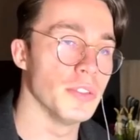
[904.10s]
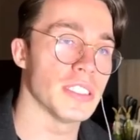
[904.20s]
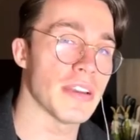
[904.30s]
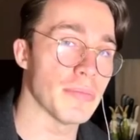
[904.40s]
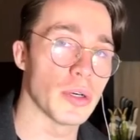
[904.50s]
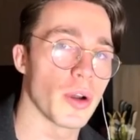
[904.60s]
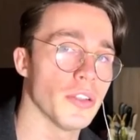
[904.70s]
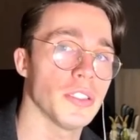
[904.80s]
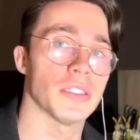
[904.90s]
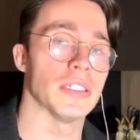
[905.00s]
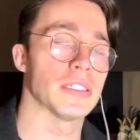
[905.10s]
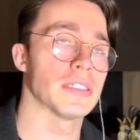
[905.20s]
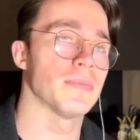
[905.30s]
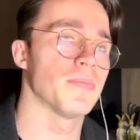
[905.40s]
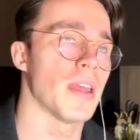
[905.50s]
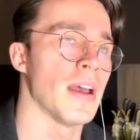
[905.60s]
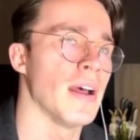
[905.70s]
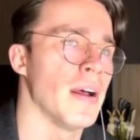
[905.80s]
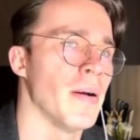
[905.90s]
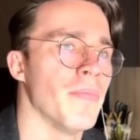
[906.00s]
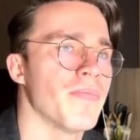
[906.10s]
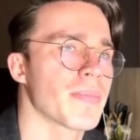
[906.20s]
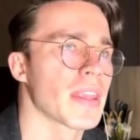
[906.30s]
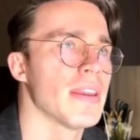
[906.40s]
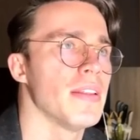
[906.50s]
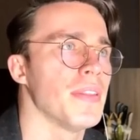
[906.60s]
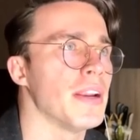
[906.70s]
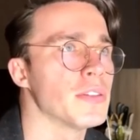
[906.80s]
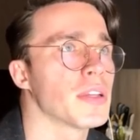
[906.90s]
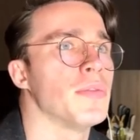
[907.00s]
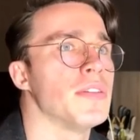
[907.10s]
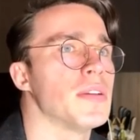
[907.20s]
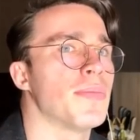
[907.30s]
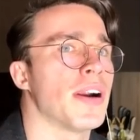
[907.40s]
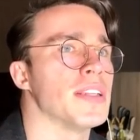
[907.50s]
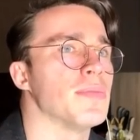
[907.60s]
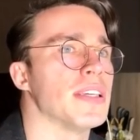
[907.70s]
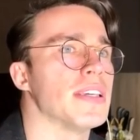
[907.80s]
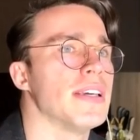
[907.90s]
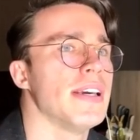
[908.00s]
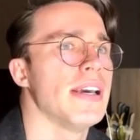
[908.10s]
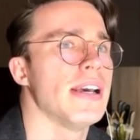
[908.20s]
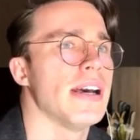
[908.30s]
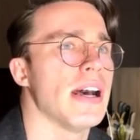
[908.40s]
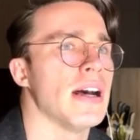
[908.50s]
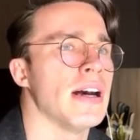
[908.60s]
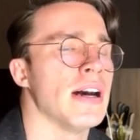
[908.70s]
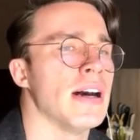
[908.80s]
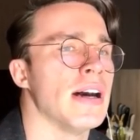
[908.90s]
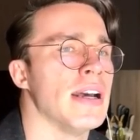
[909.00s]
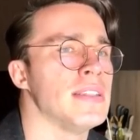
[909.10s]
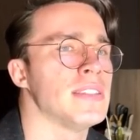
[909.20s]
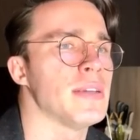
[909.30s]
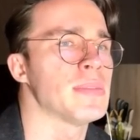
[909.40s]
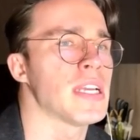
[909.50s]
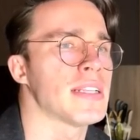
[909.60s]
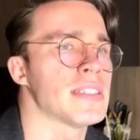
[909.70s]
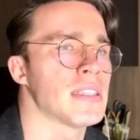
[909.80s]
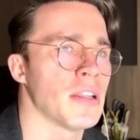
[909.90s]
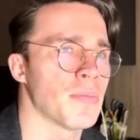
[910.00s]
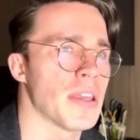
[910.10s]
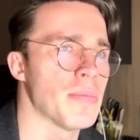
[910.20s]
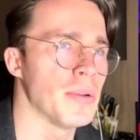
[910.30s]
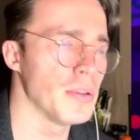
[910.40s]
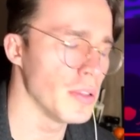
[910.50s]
just have more consciousness. Um, that also wouldn't surprise me. Uh, it seems like there's a lot of people